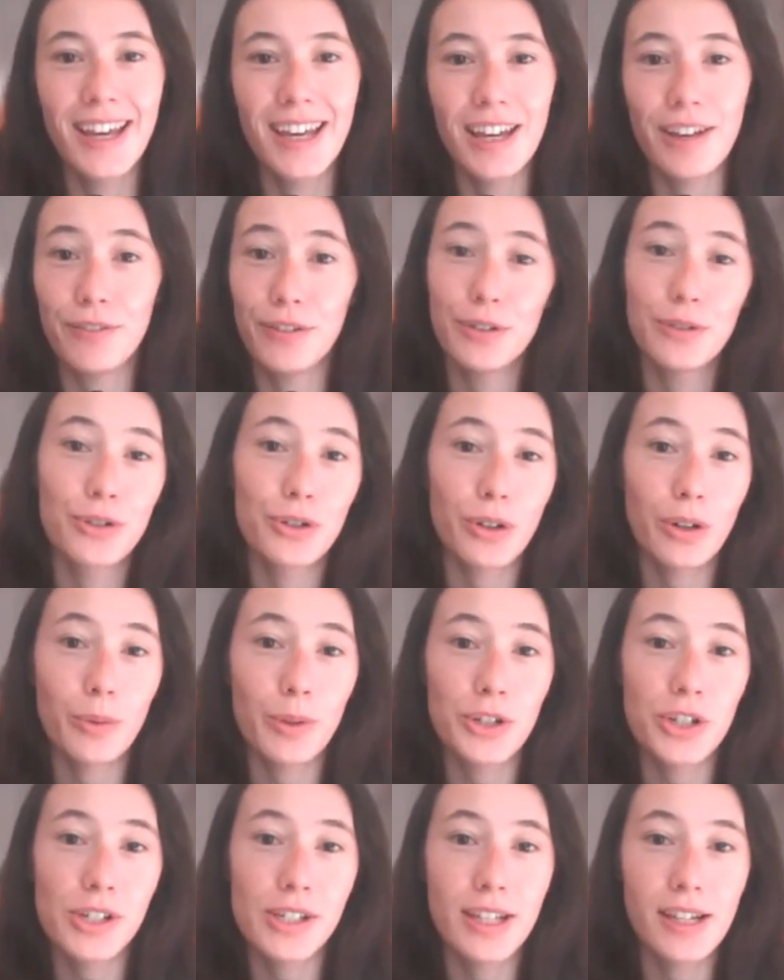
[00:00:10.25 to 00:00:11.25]
If you enjoy
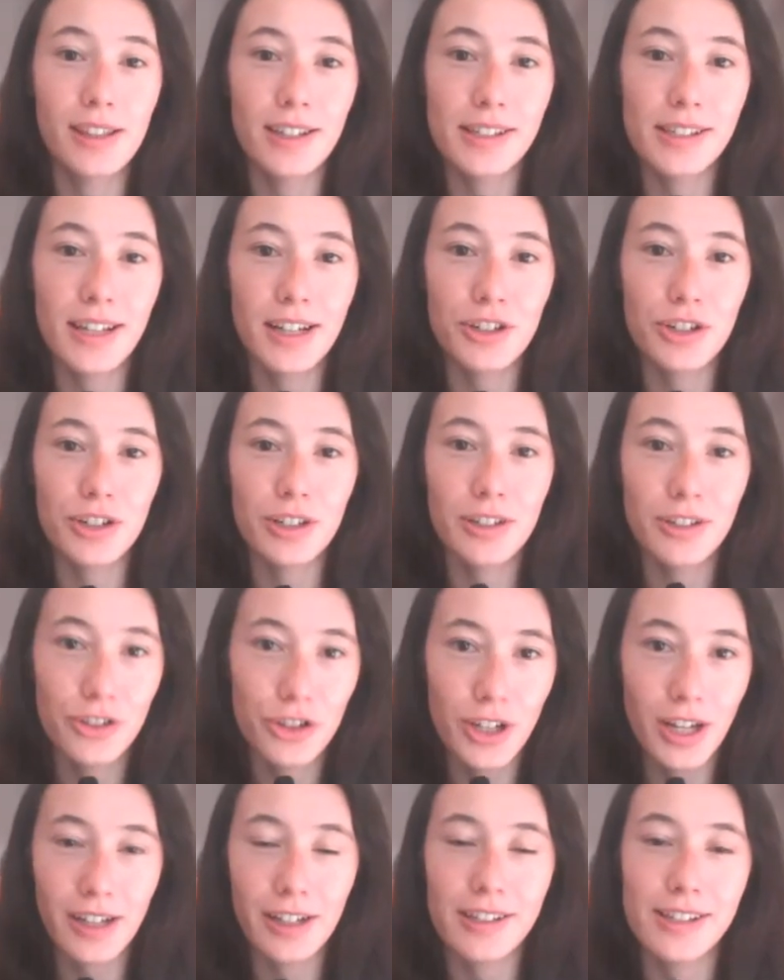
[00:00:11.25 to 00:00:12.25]
what you see in this lecture,
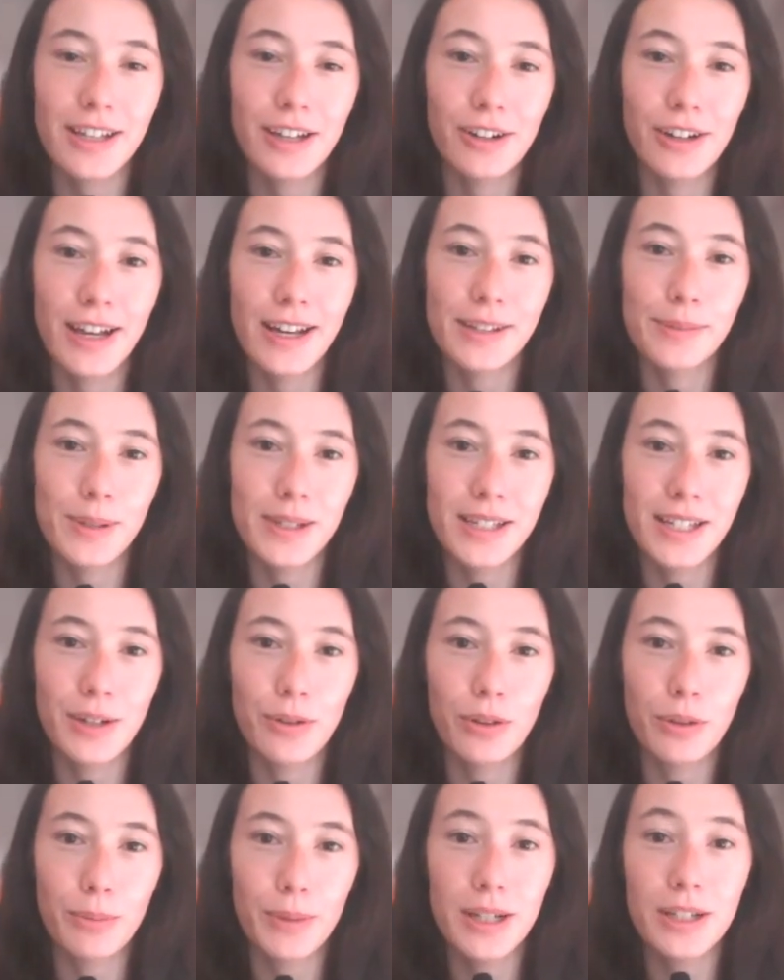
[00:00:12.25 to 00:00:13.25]
check us out at
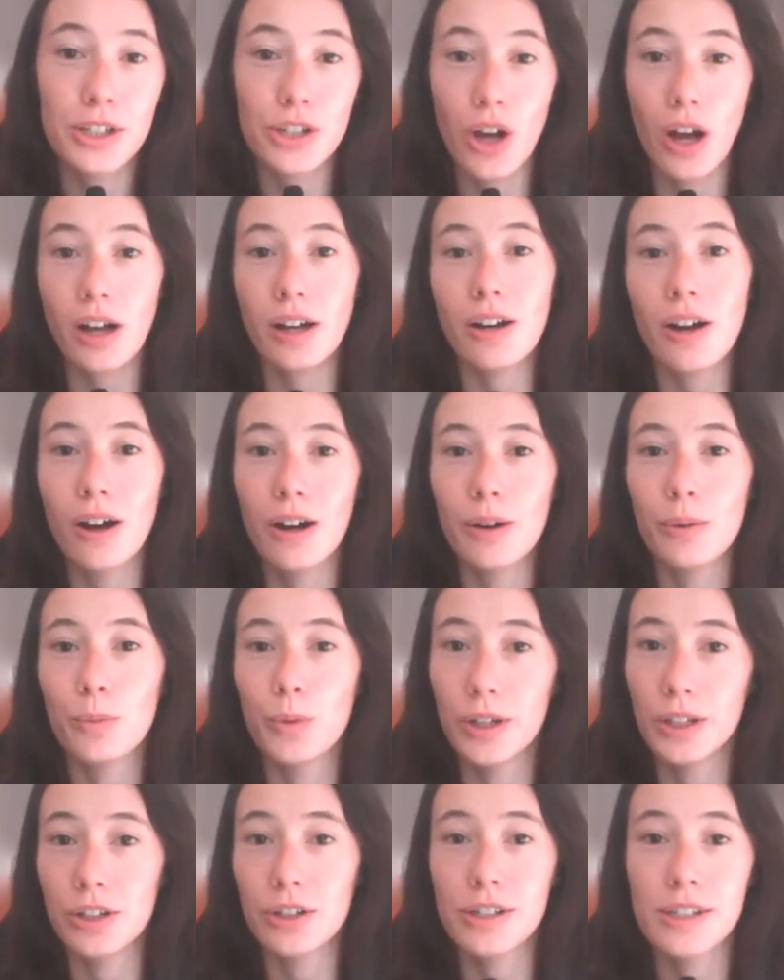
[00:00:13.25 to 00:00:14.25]
sptwithme.com
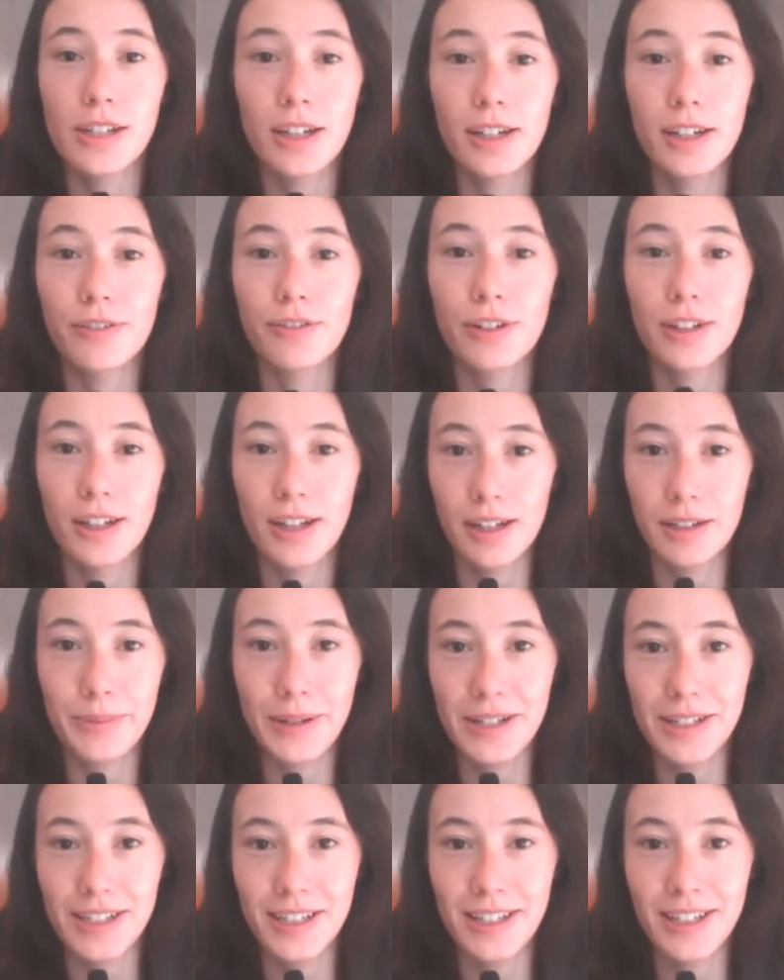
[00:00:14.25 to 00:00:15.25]
when you're studying for the
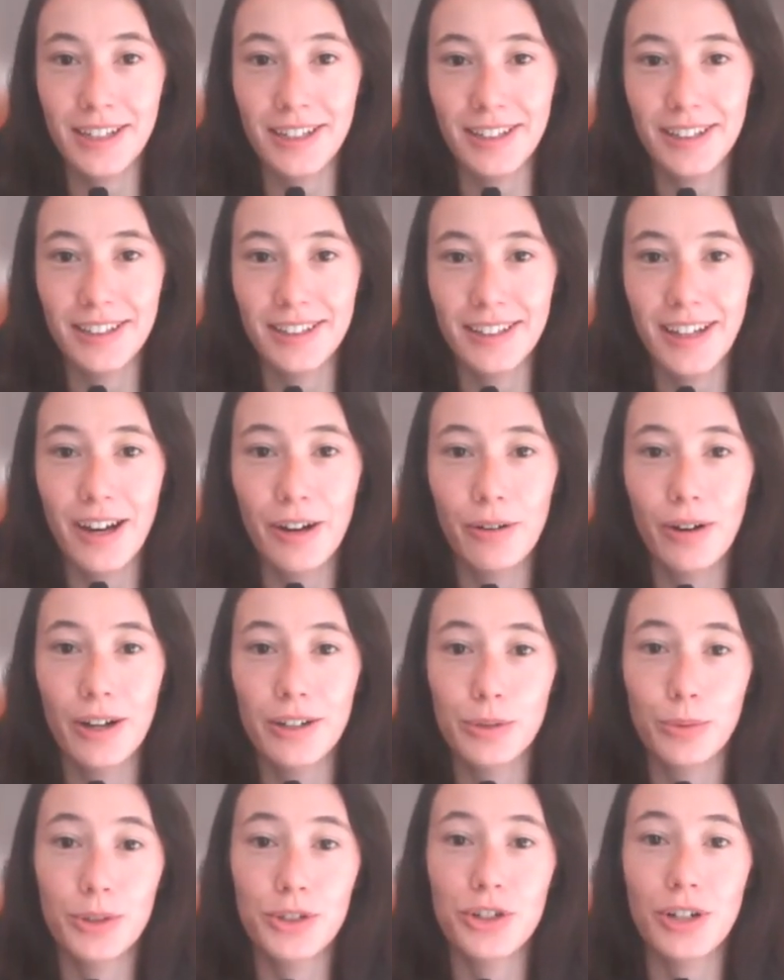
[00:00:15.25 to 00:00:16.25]
NPTE. Now,
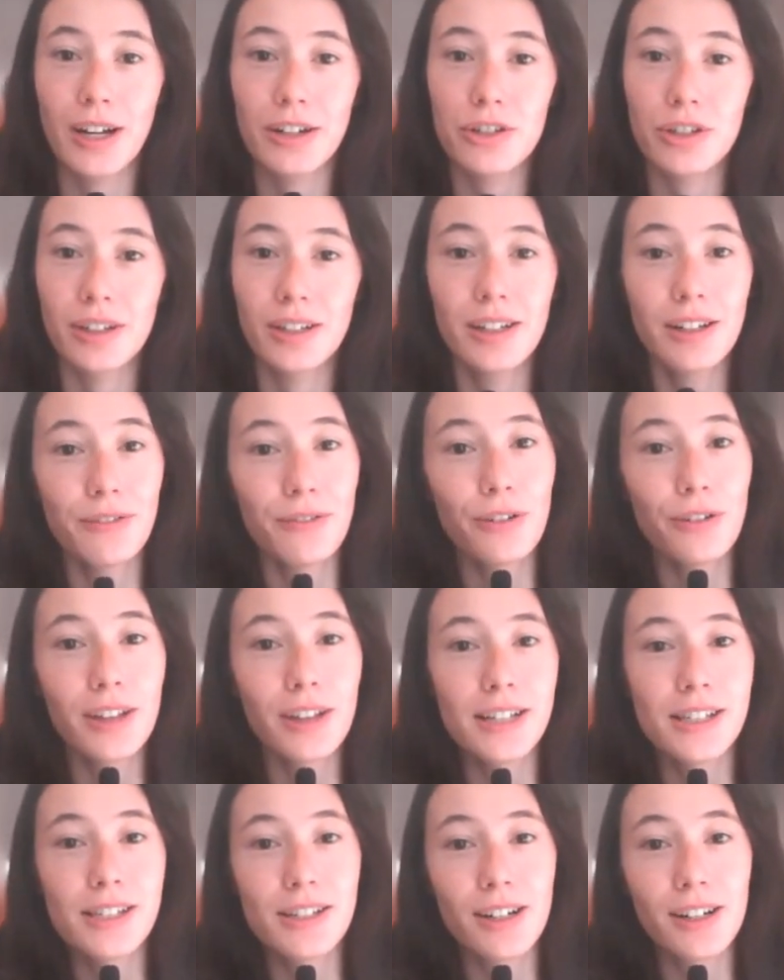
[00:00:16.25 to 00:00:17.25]
onto what you're actually here for,
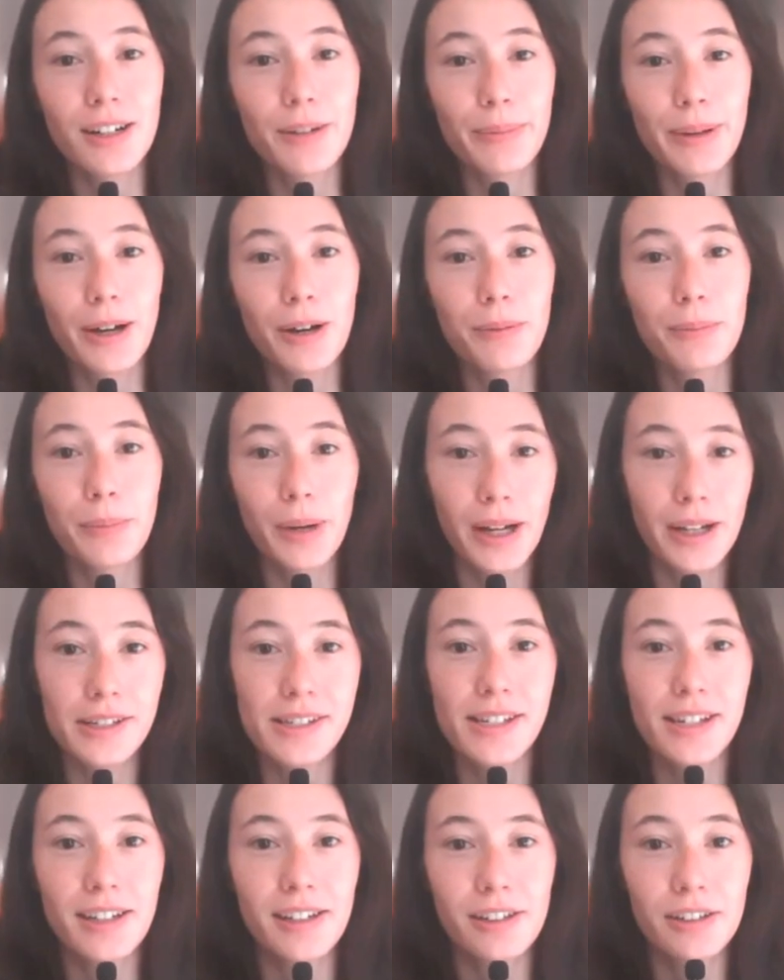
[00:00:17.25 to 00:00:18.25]
let's talk about
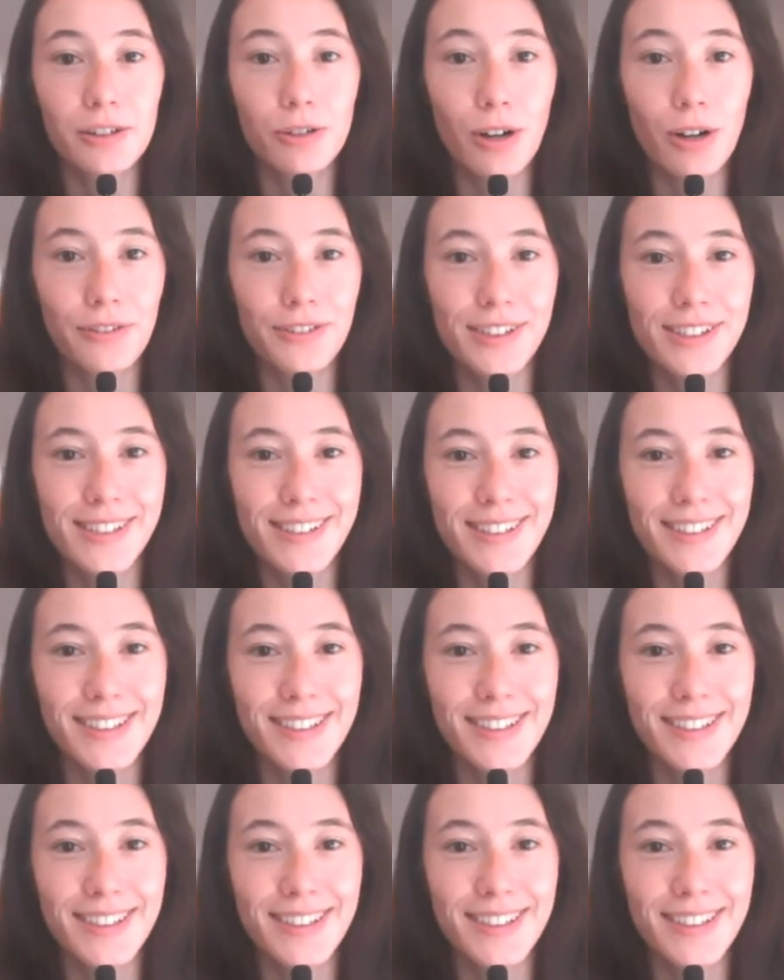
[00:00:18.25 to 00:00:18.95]
myasthenia gravis.